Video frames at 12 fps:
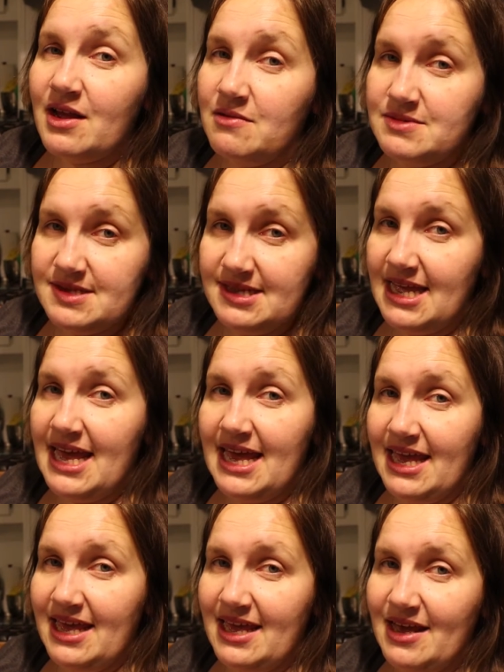comes a
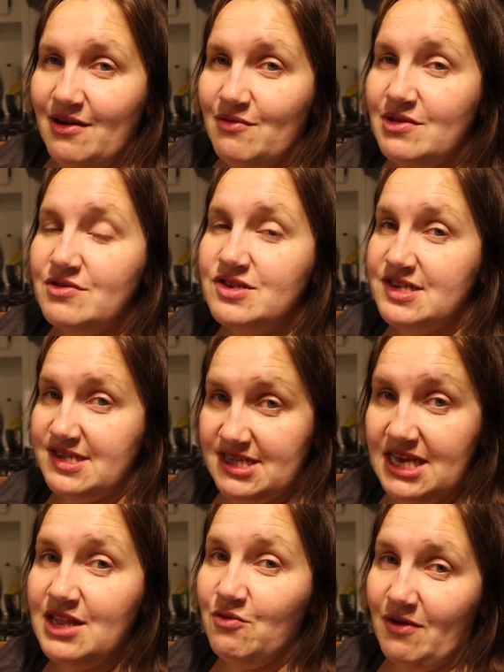day when you just
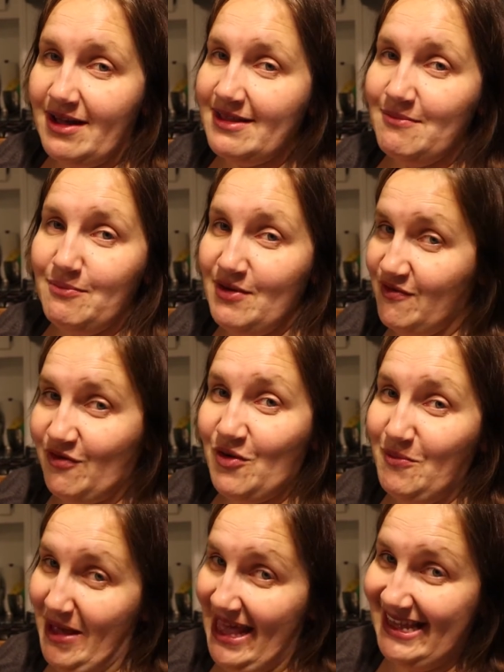need one
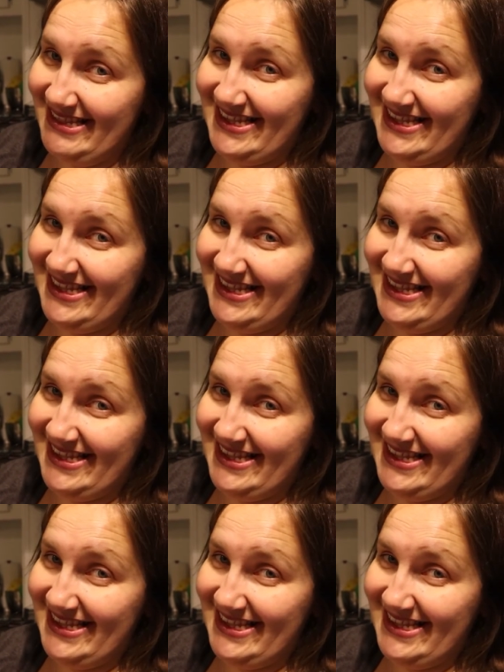before bed,